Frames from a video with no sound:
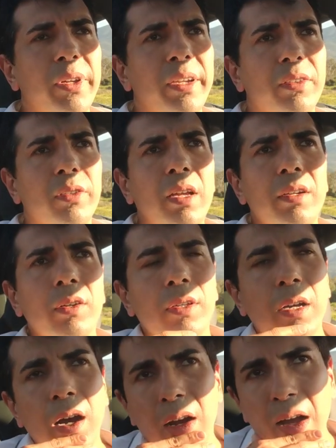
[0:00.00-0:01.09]
In a standard
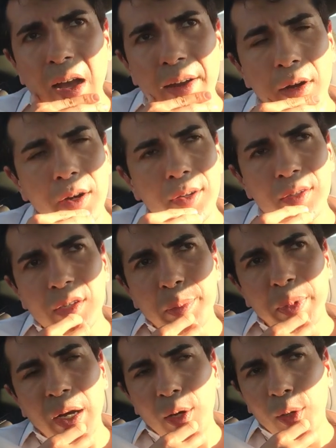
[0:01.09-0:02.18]
car, I heard it's
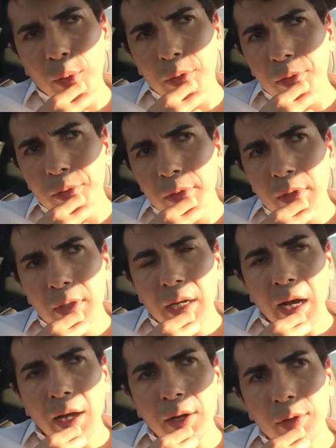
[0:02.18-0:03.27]
about,
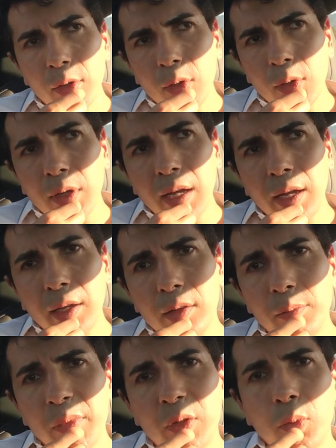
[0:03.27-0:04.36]
I don't know,
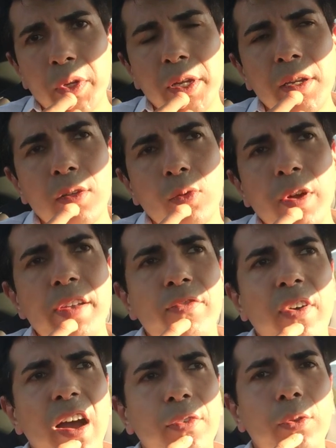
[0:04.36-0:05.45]
between
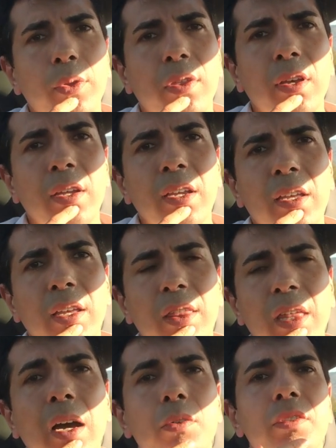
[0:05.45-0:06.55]
25 to
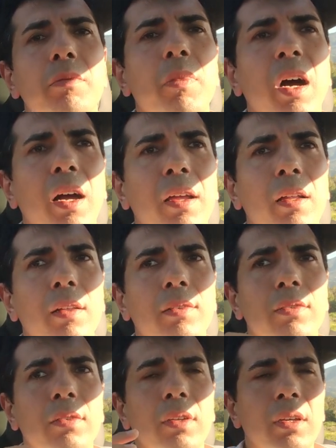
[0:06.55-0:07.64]
30,000
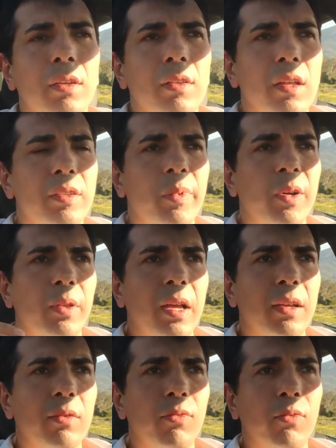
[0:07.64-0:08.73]
miles. That's about
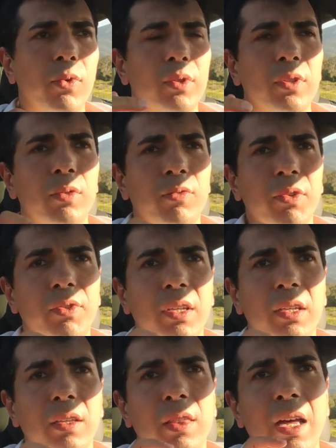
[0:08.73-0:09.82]
like 40 to
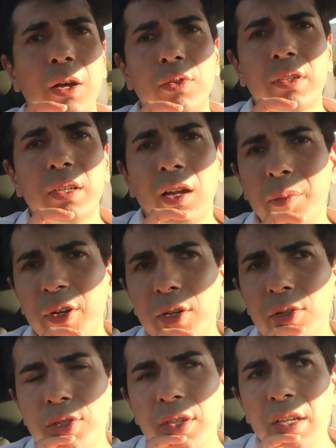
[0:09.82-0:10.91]
50,000
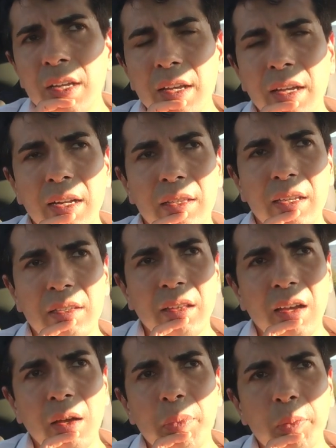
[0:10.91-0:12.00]
kilometers. In a
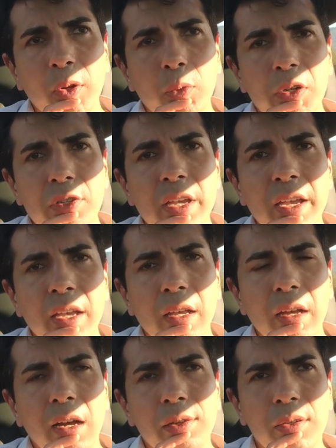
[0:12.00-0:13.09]
Tesla, people were saying
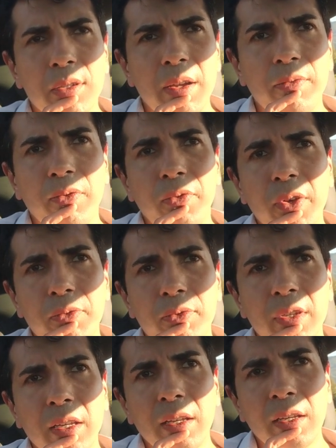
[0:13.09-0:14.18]

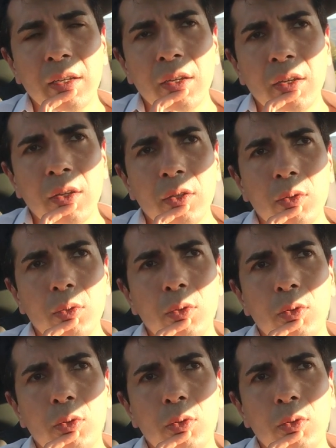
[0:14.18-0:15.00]
150 to